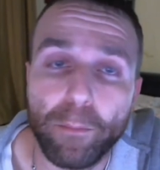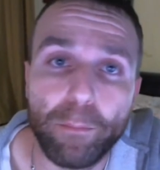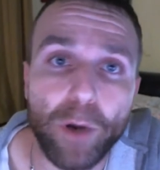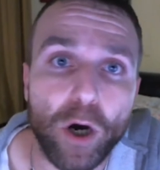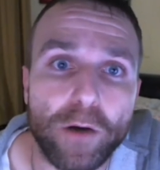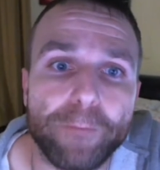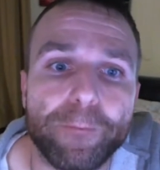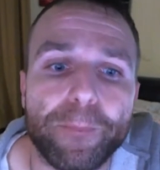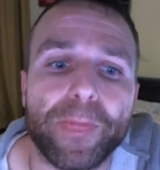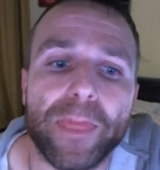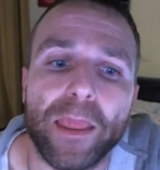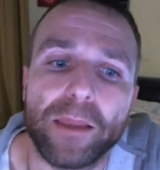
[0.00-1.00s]
But
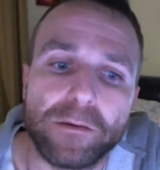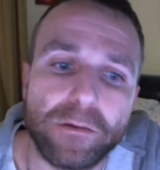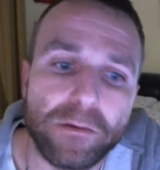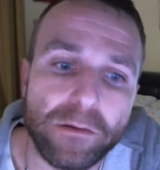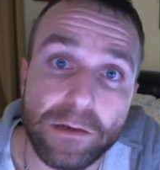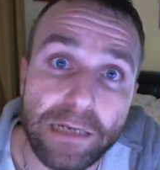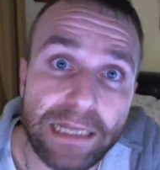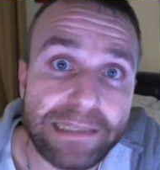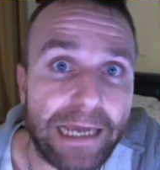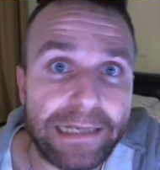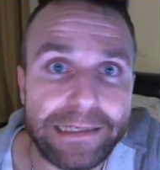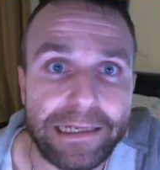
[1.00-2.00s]
let's
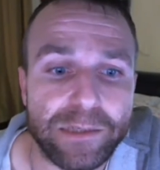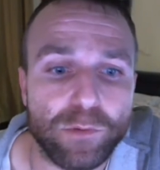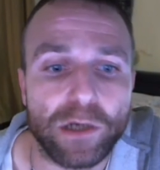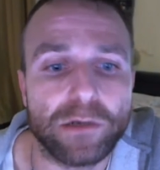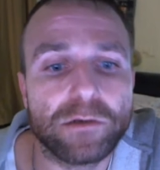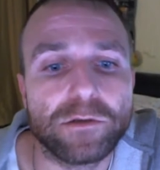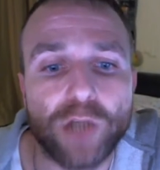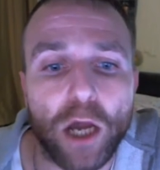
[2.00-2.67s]
get into this one,